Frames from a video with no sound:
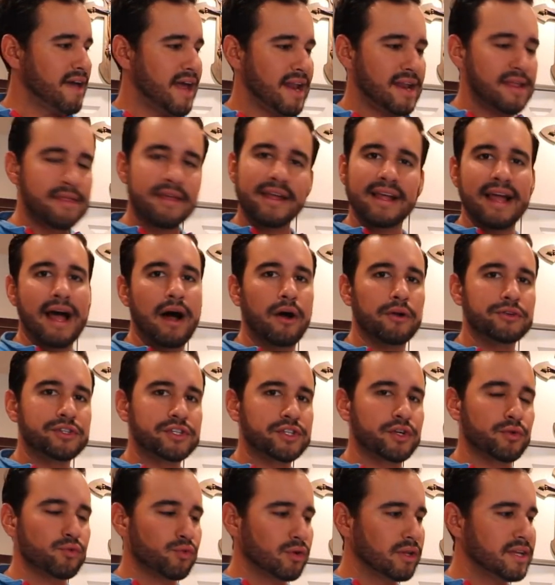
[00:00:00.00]
anything else
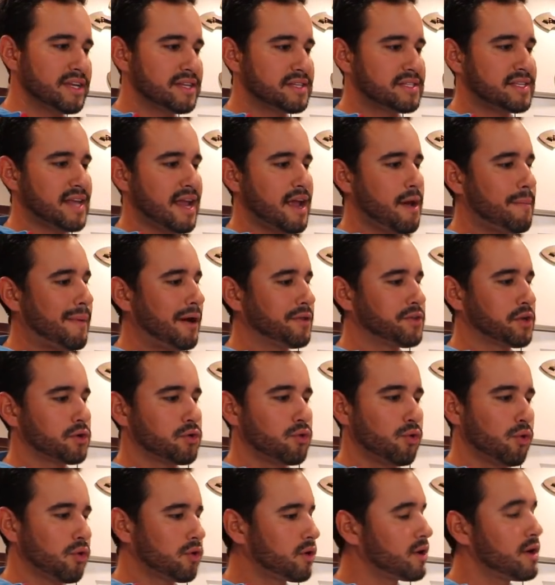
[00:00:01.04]
to really say about the
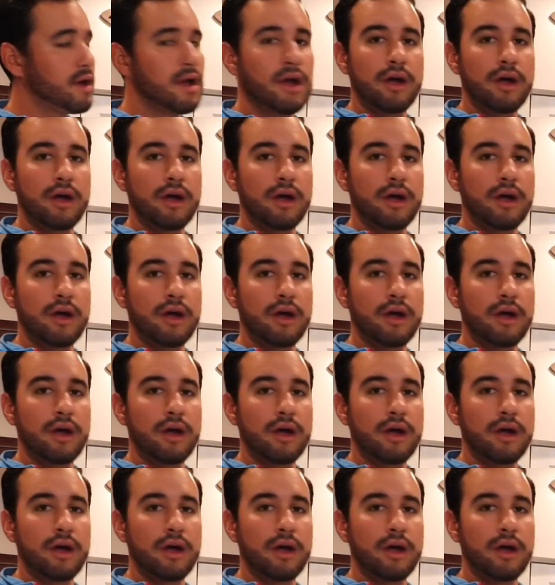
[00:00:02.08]
cooler.